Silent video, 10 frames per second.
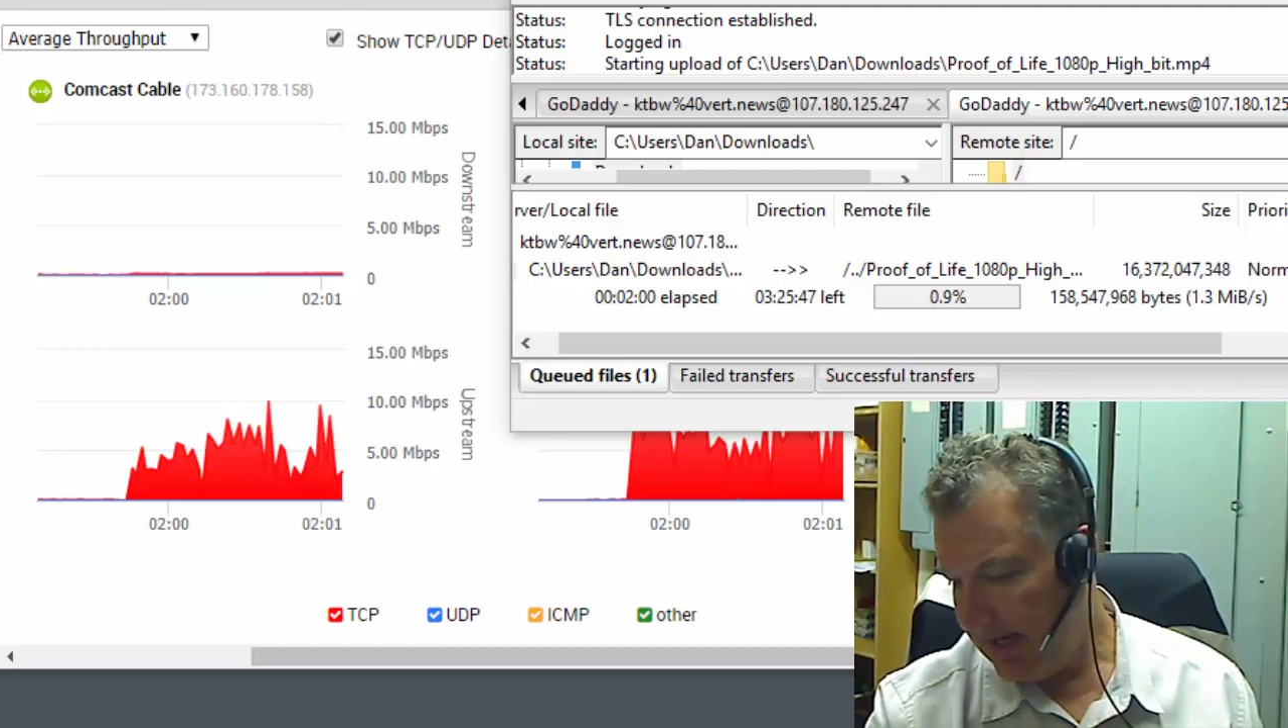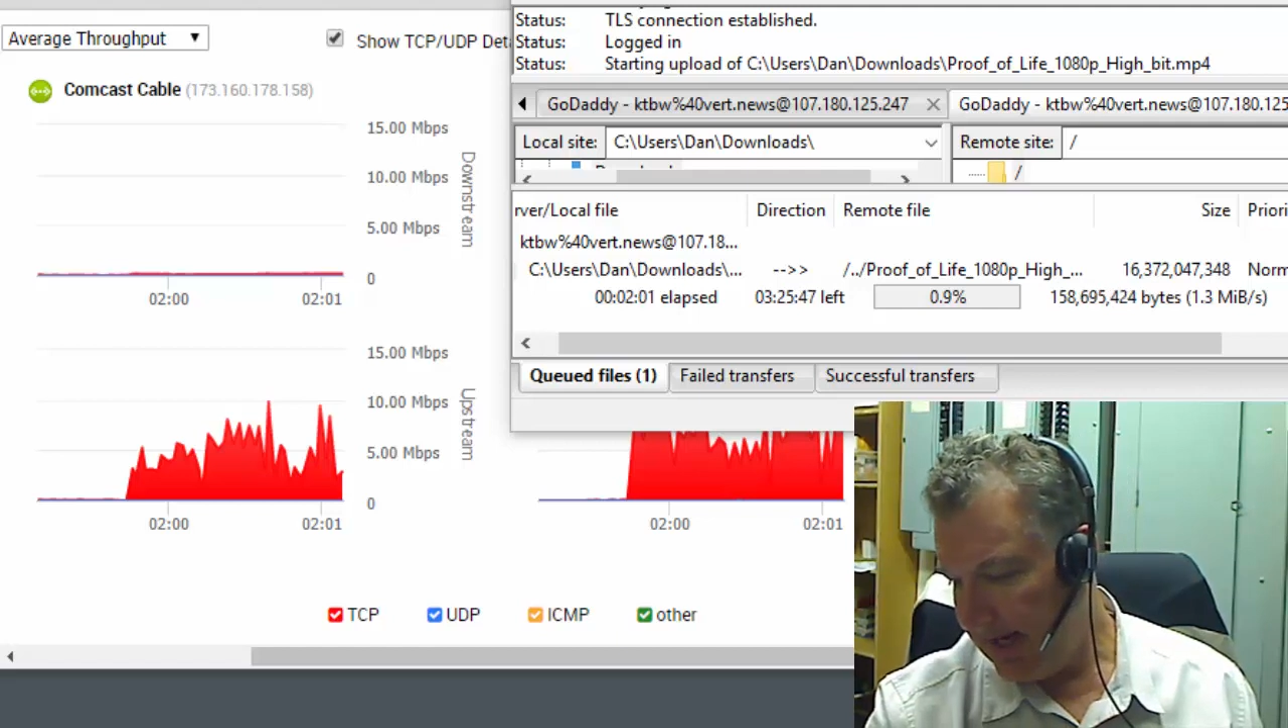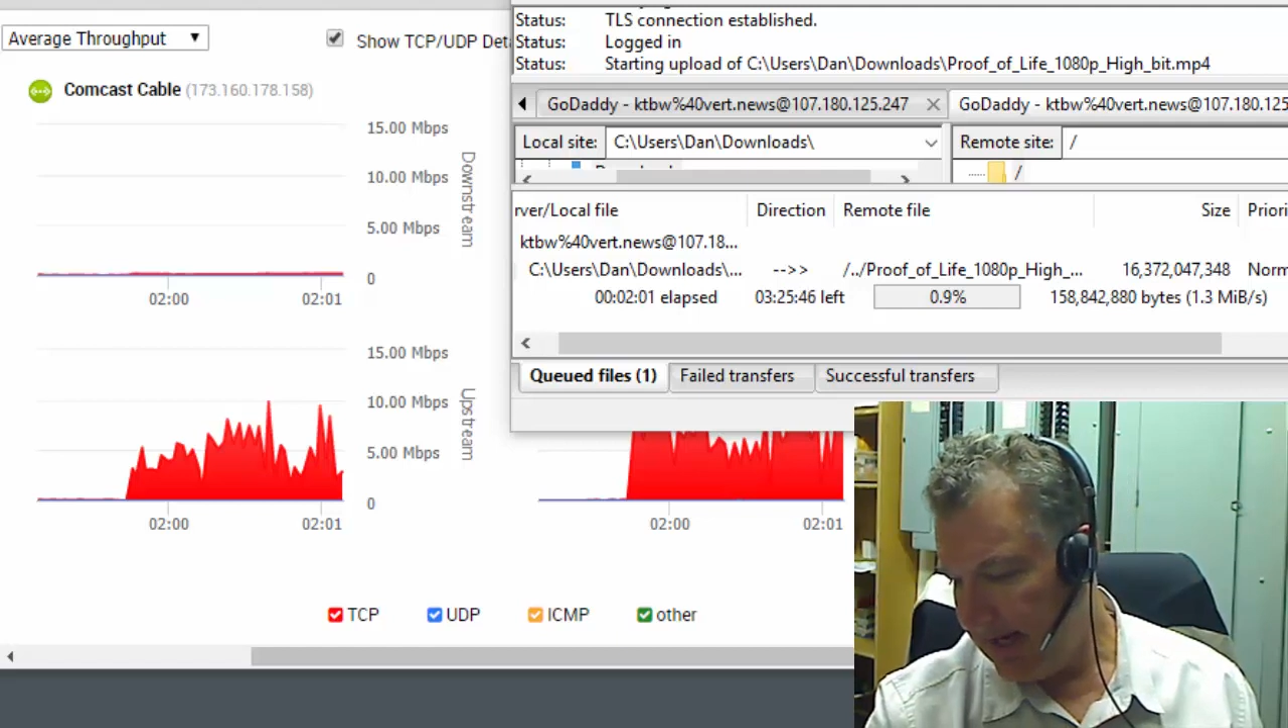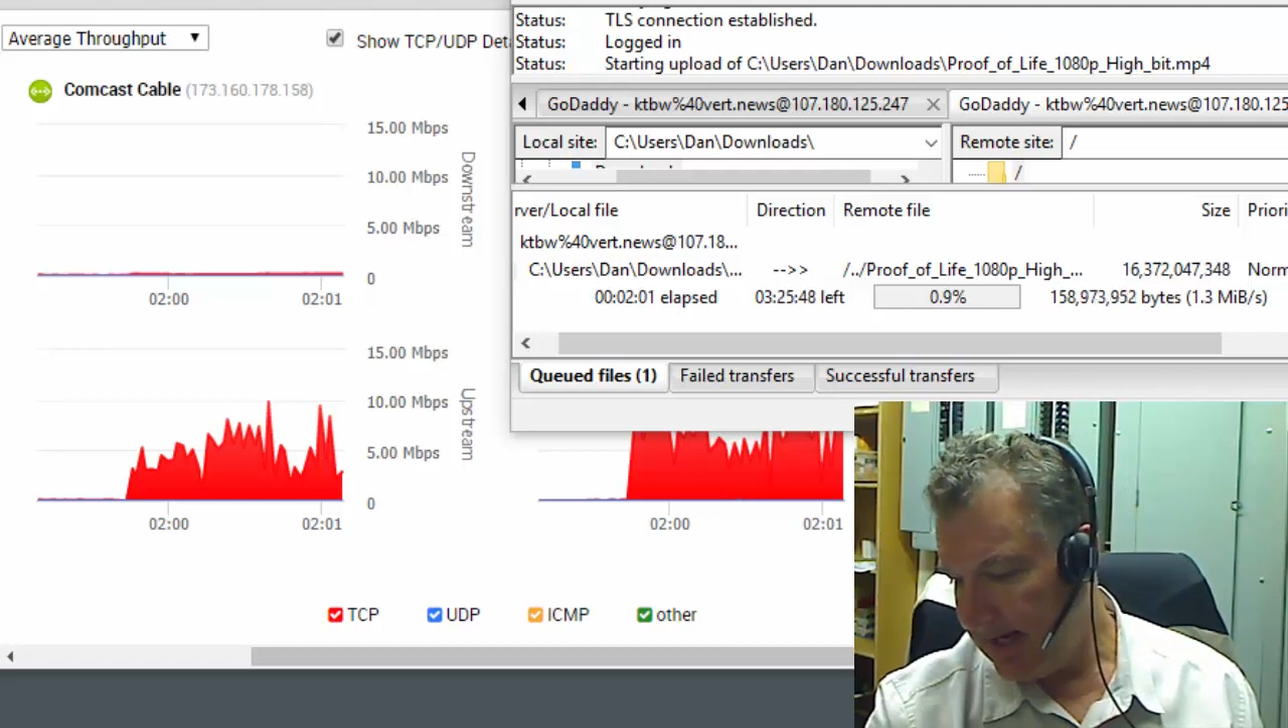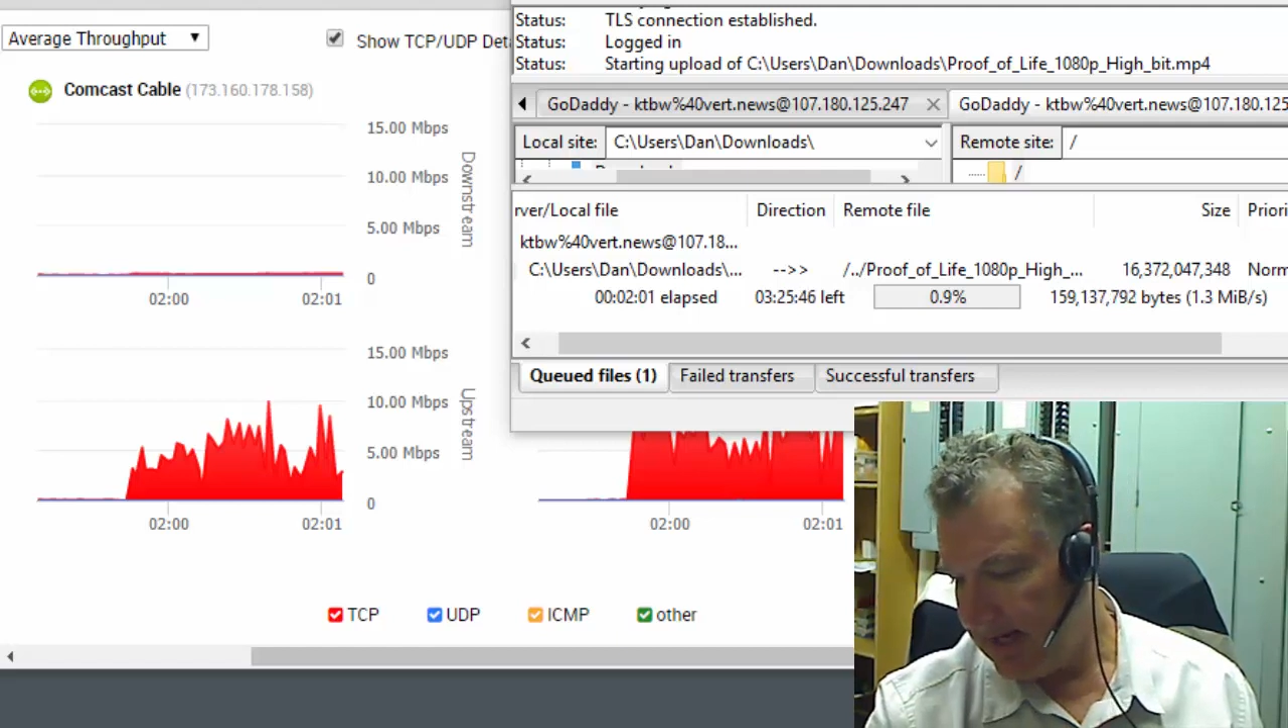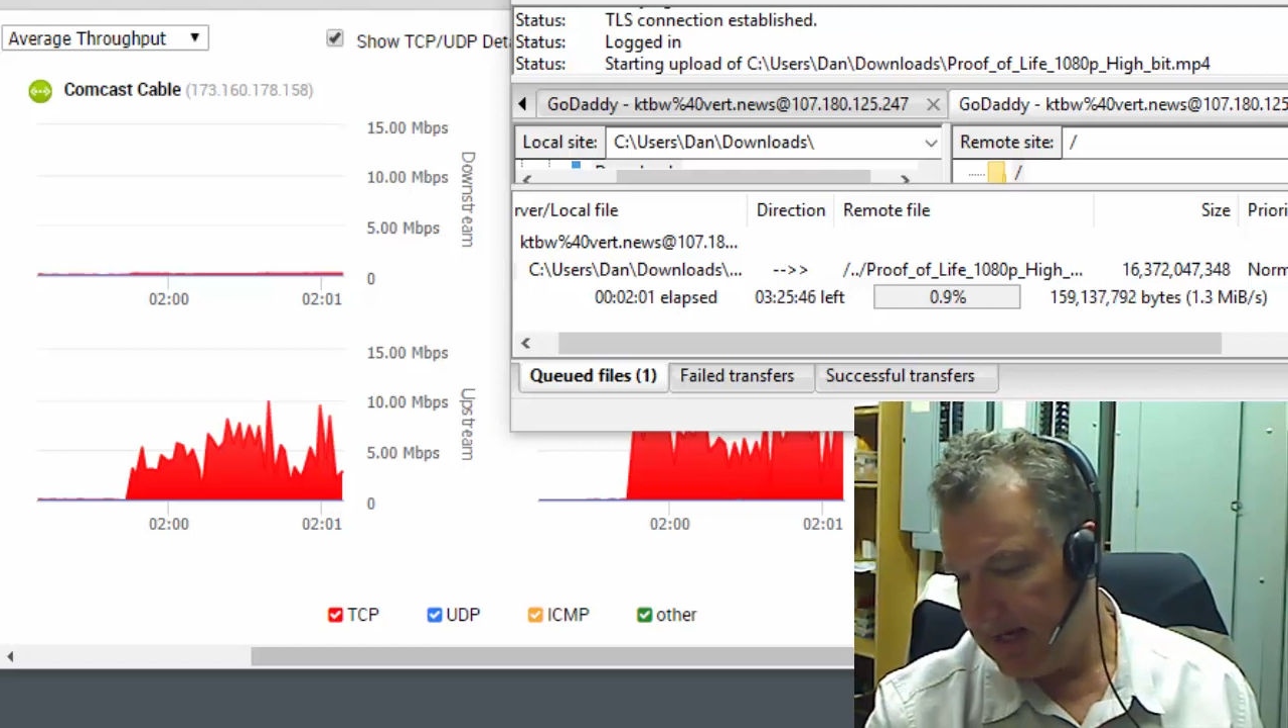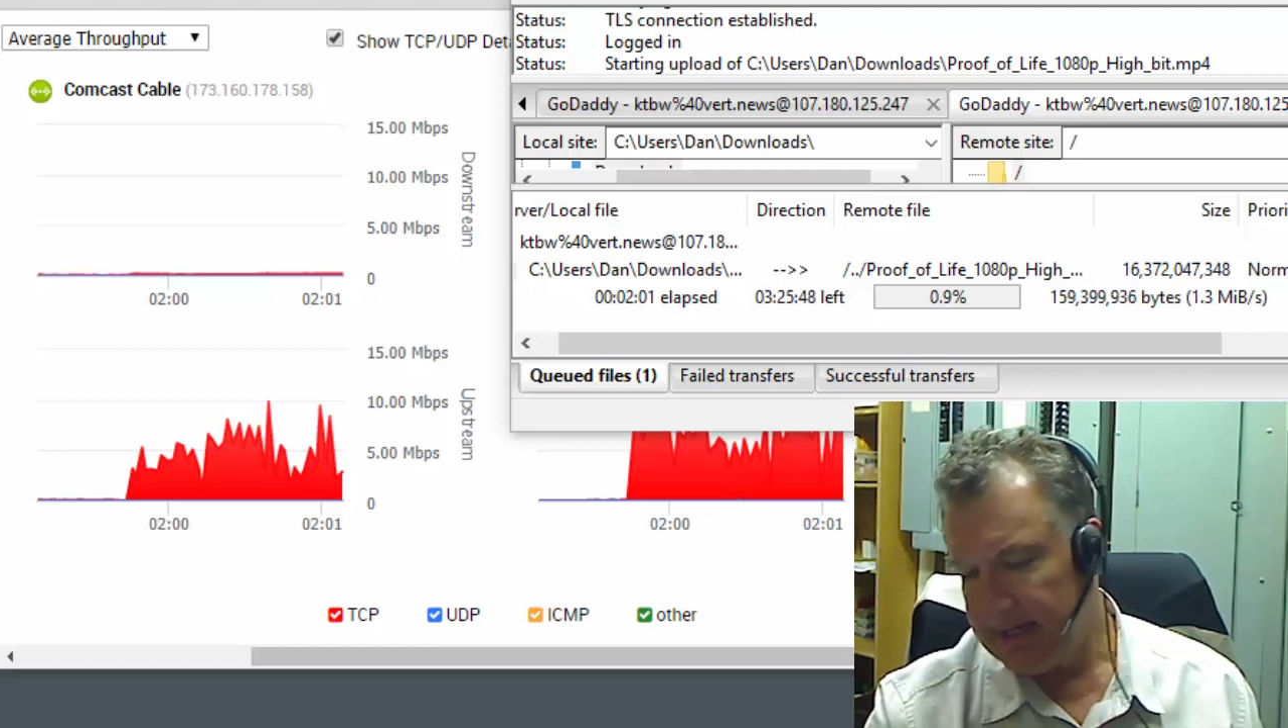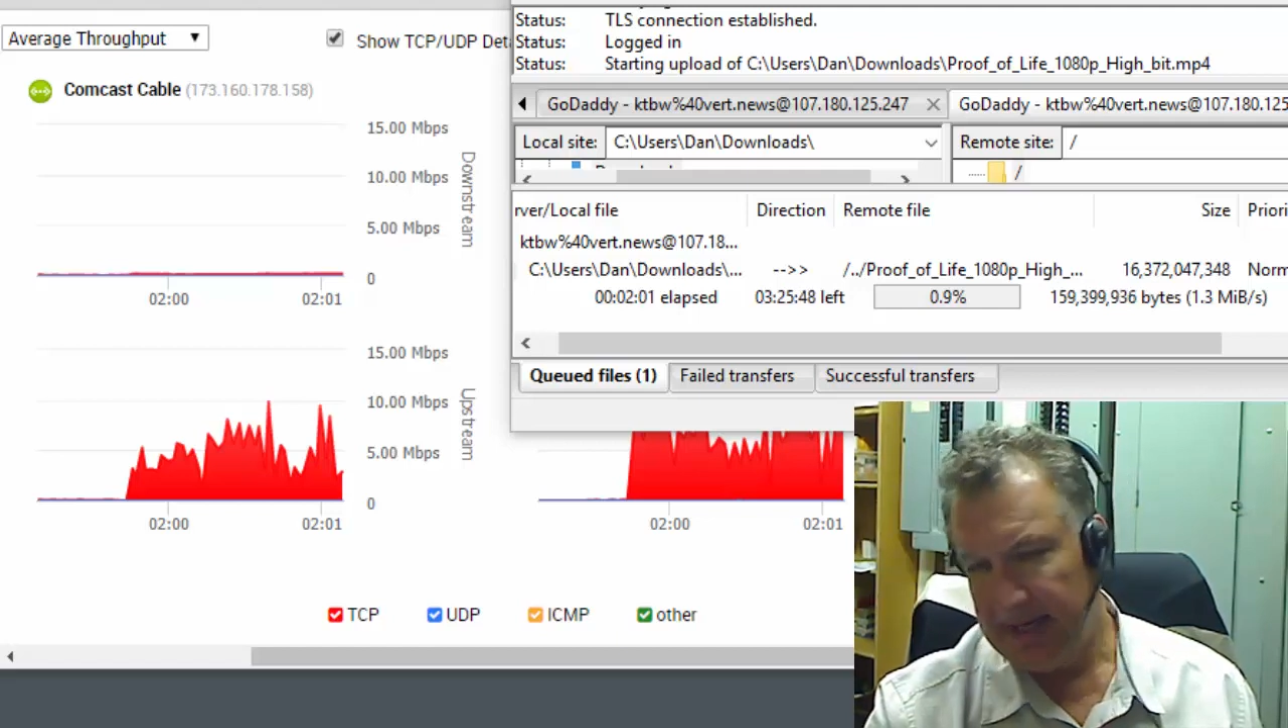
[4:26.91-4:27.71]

at uh,